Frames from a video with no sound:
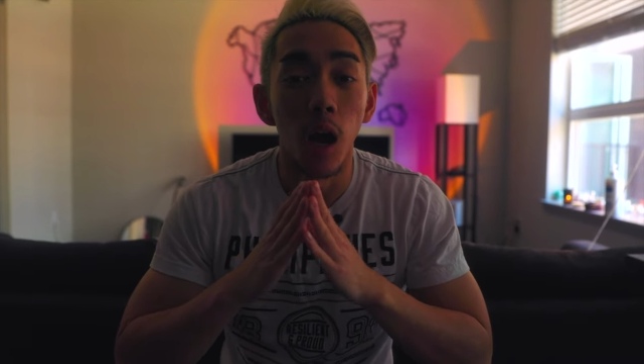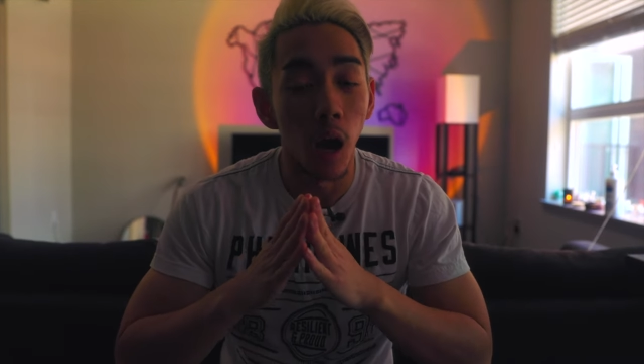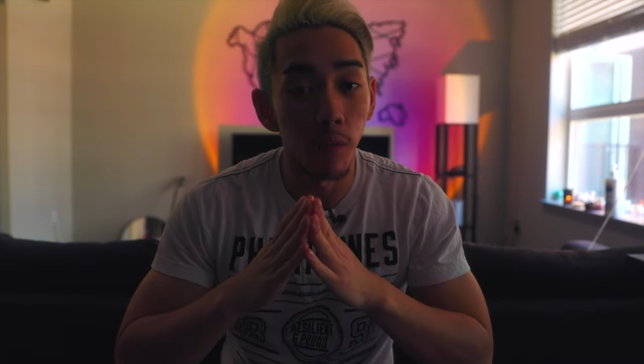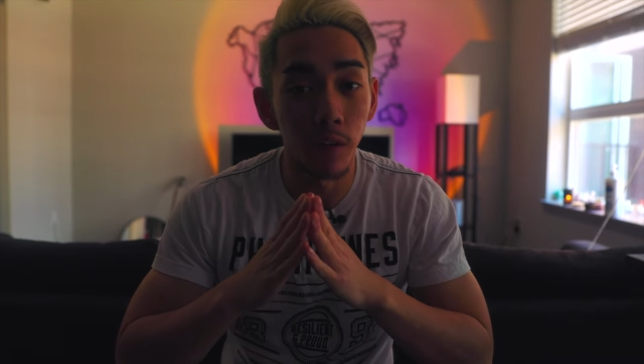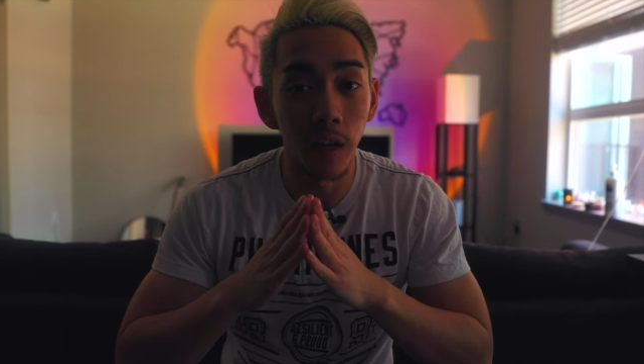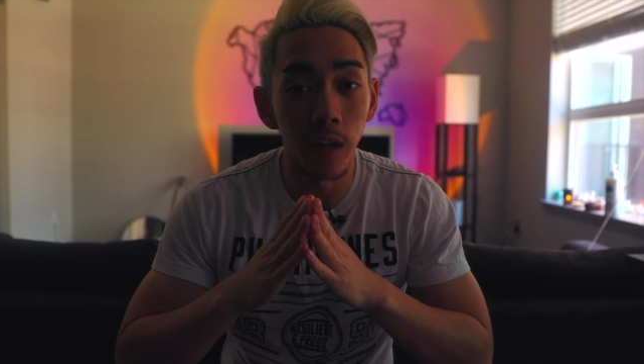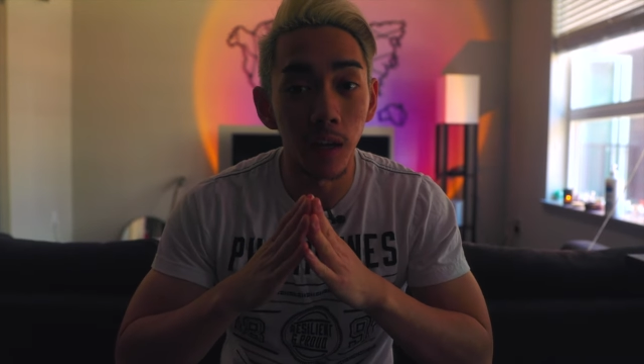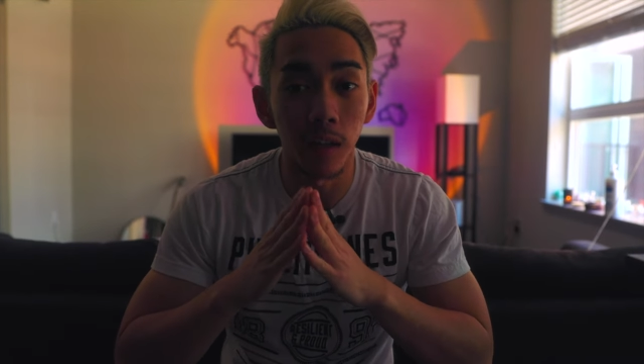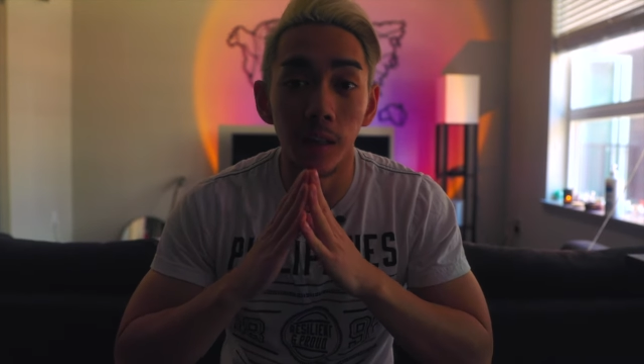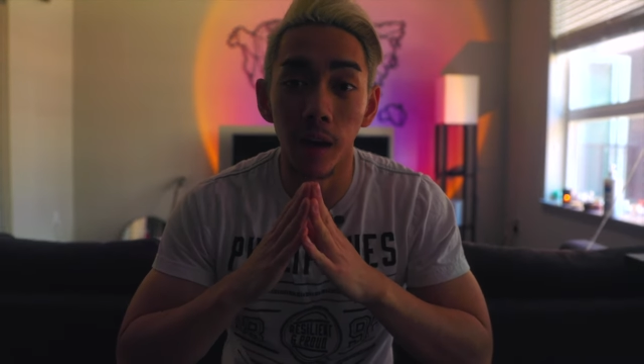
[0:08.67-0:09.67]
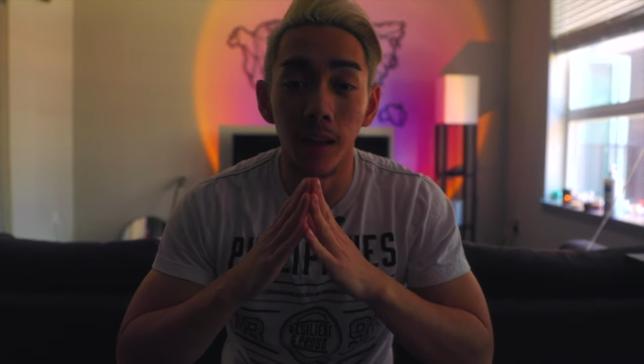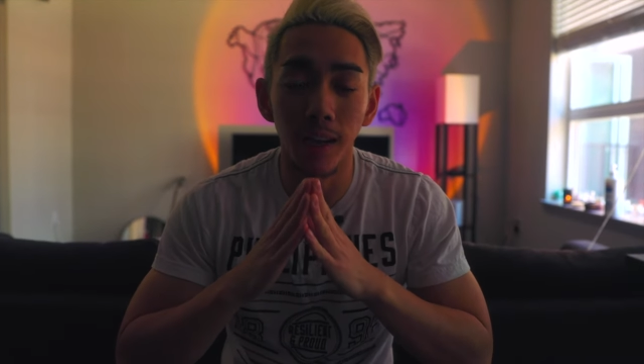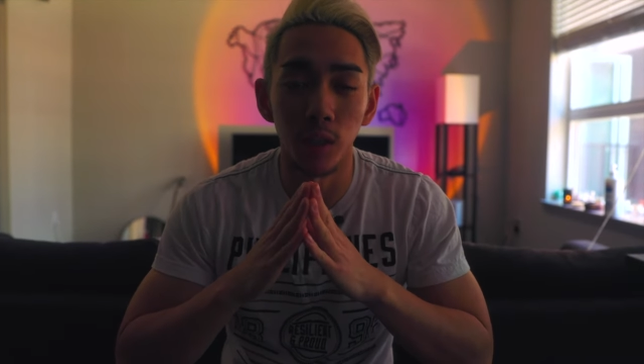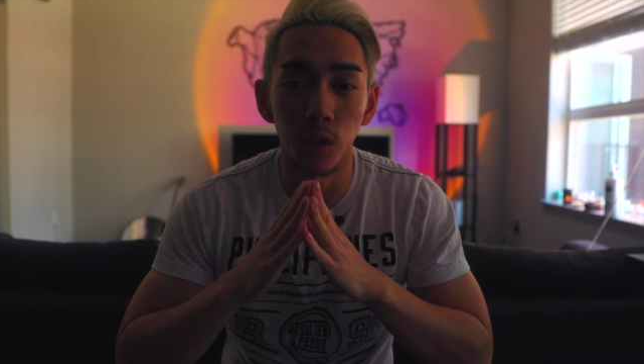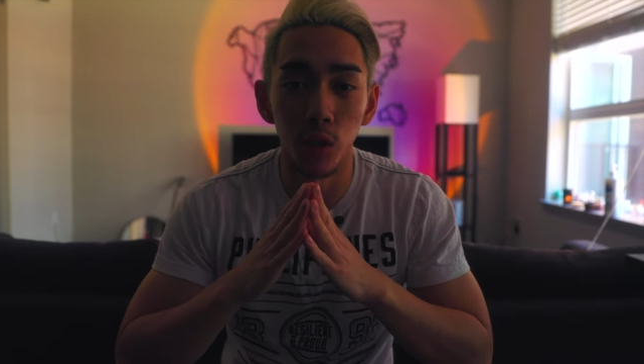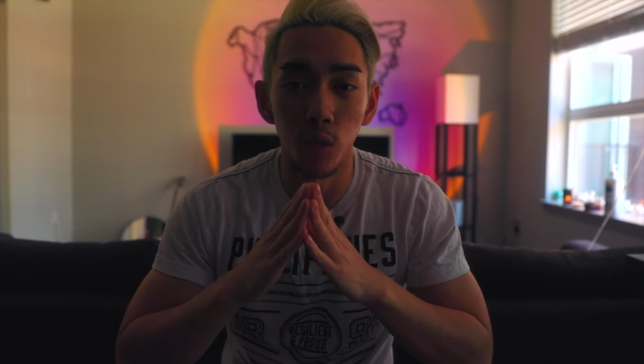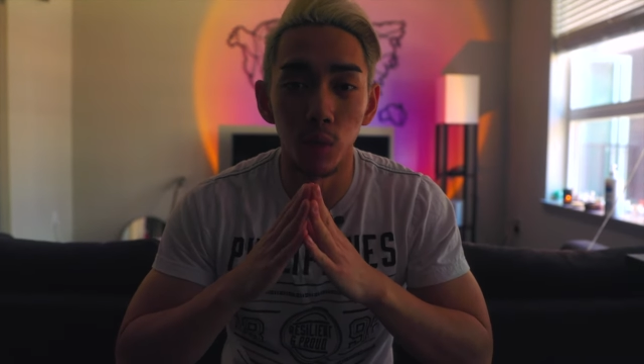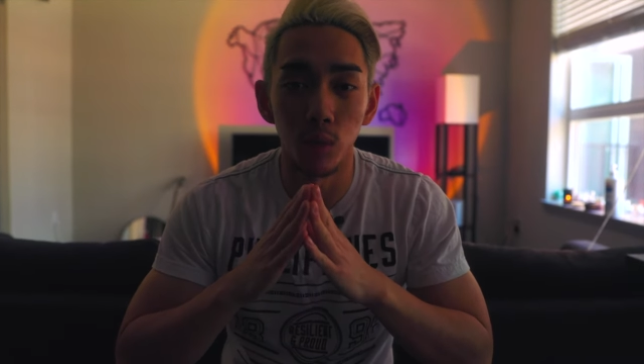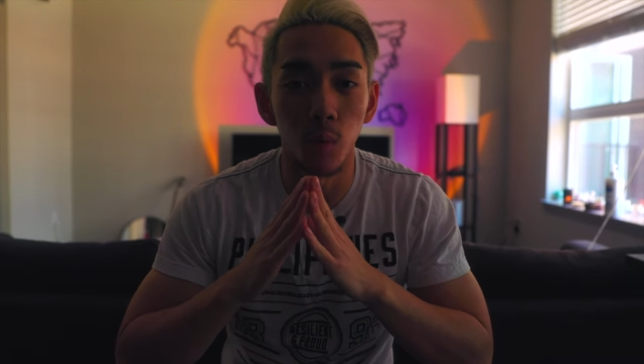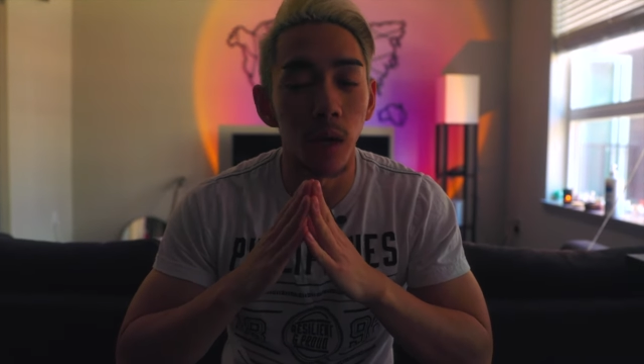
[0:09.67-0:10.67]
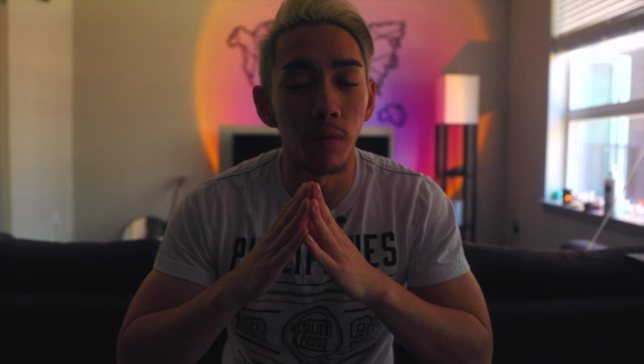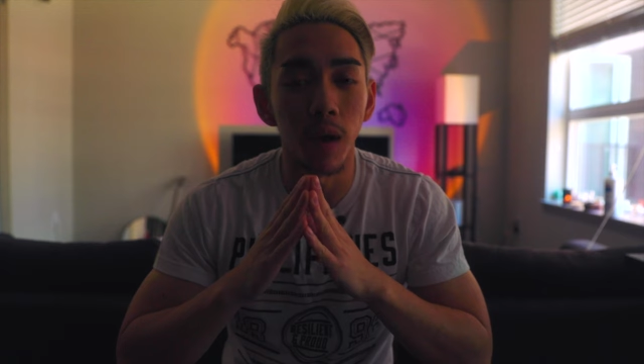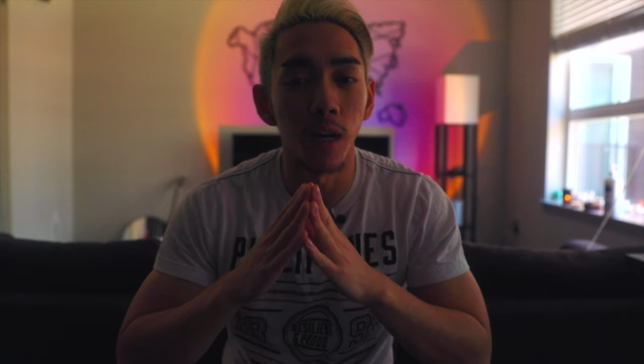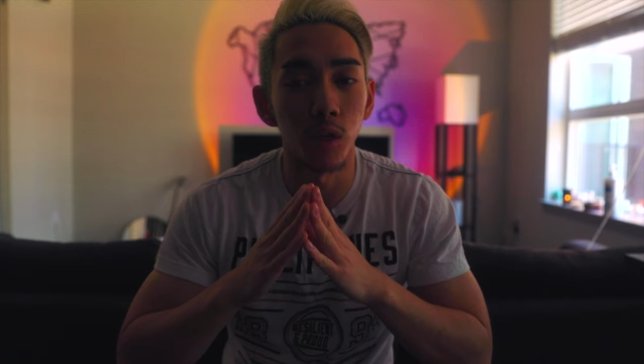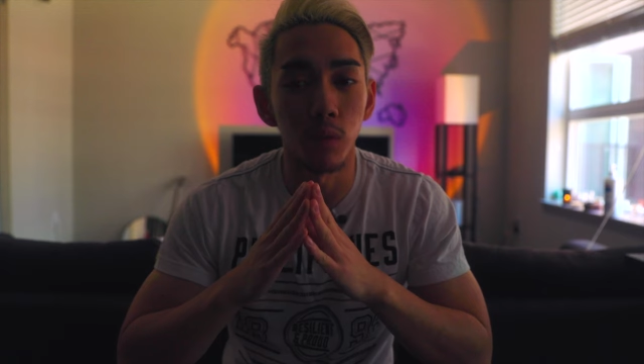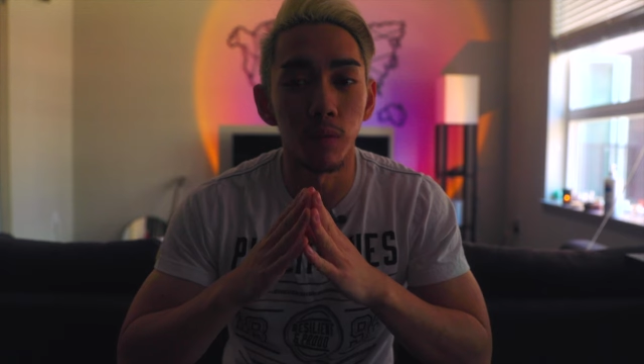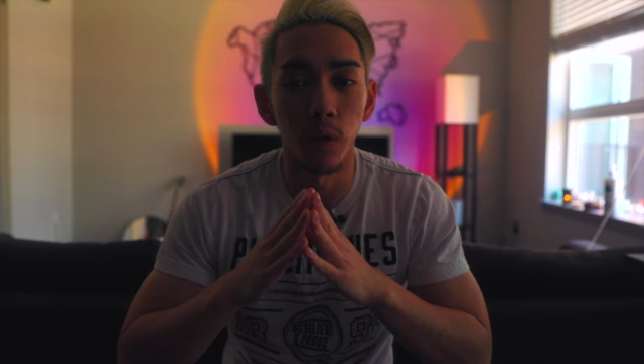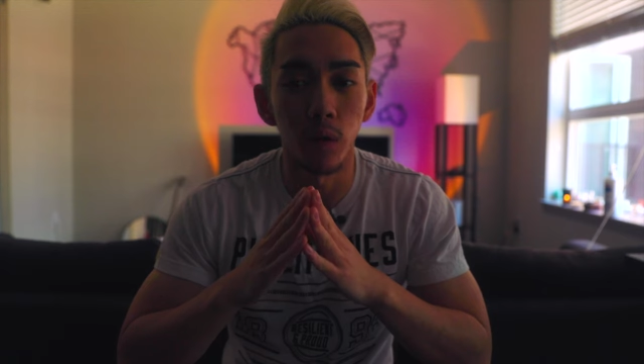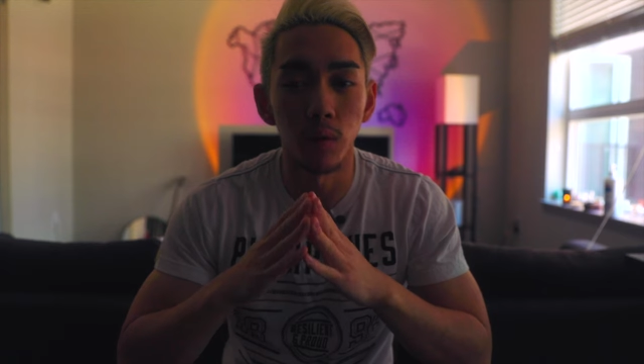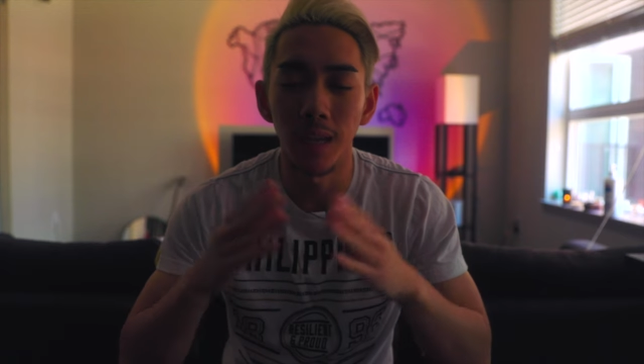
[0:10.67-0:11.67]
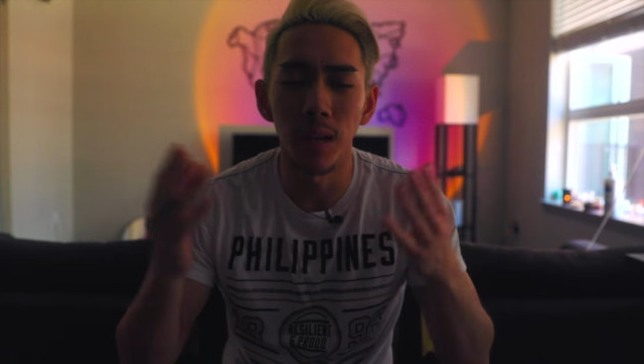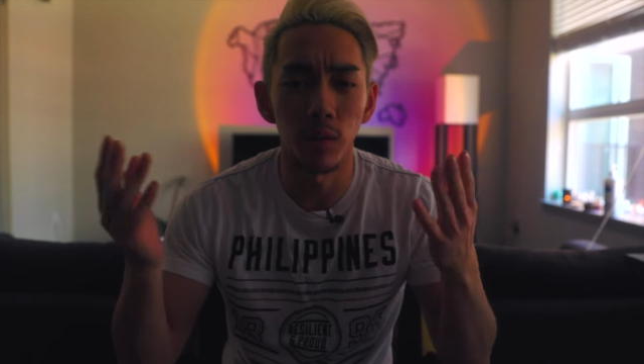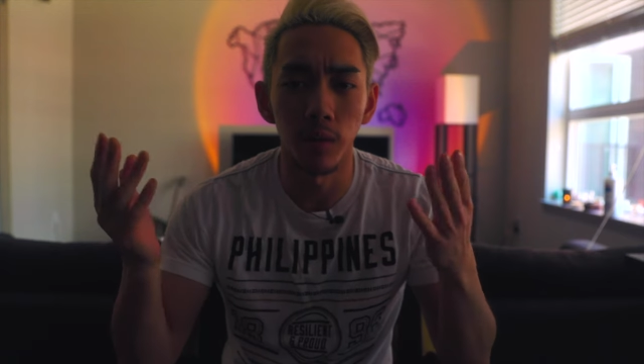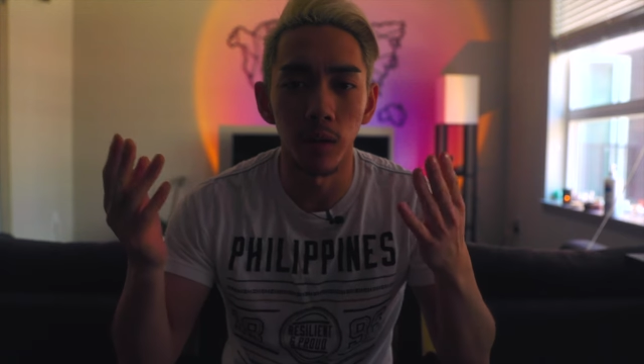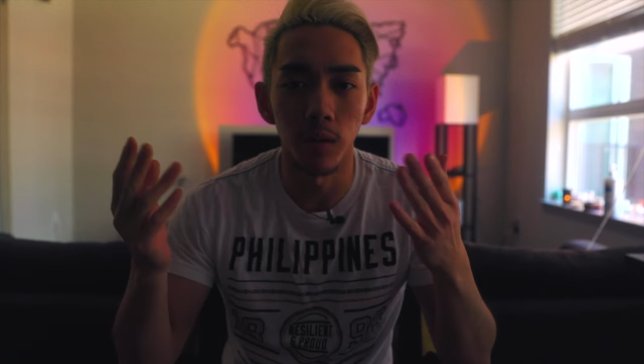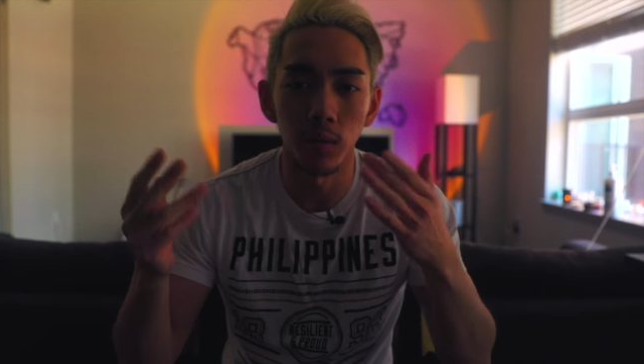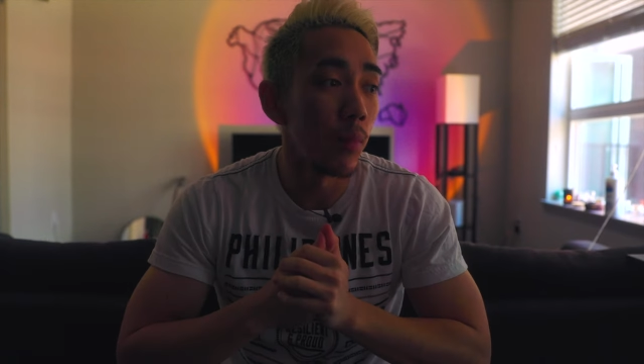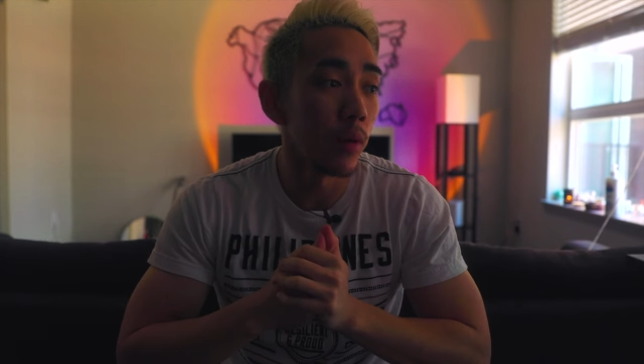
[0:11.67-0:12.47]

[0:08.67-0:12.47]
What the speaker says: of gear that I like to use whenever I shoot photos and or videos.